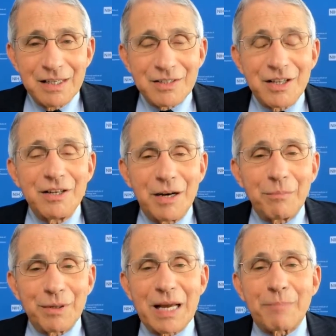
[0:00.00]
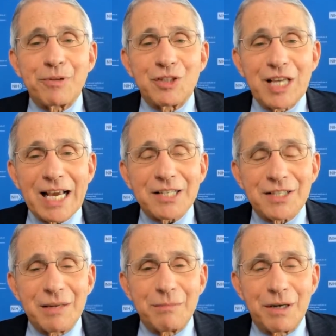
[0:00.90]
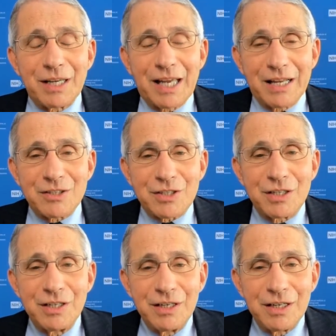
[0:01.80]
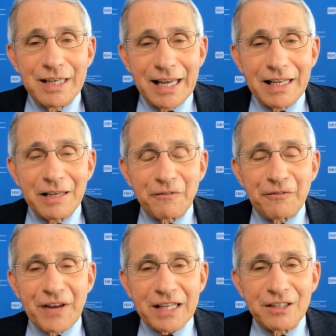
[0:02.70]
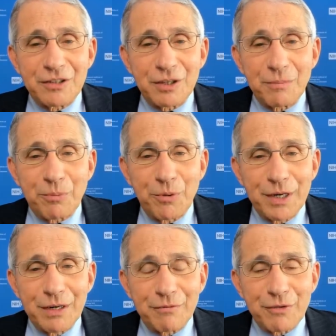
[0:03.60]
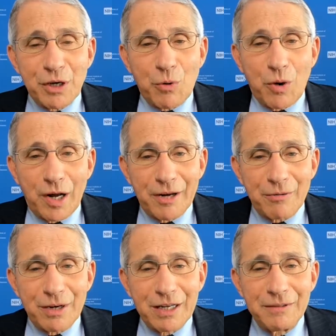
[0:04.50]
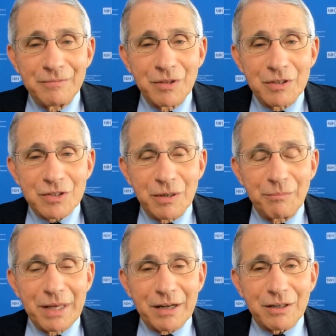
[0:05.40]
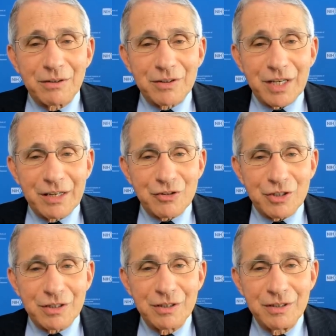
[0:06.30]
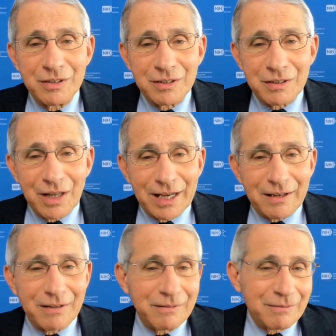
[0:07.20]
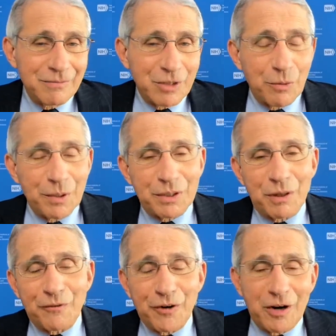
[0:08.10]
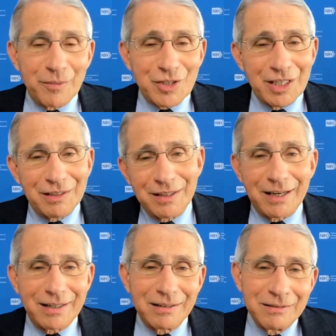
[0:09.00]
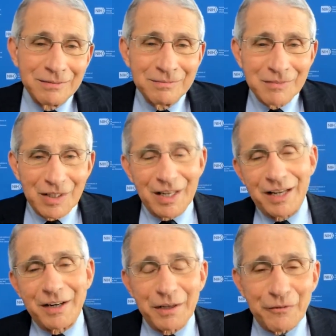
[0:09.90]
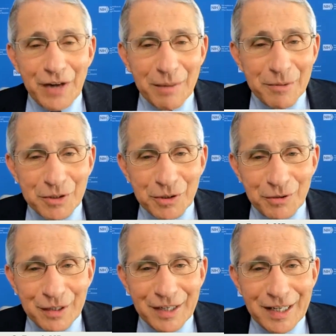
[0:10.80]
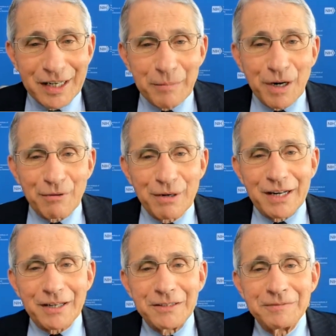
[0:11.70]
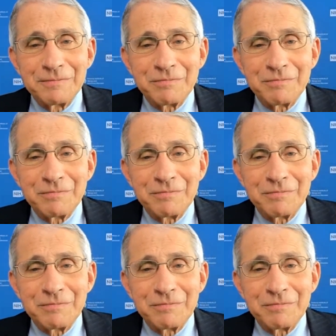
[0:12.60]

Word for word: is the number that protects them against getting infected to the point of requiring some medical attention, like going to the pharmacy and getting an anti inflammatory and antipyretic.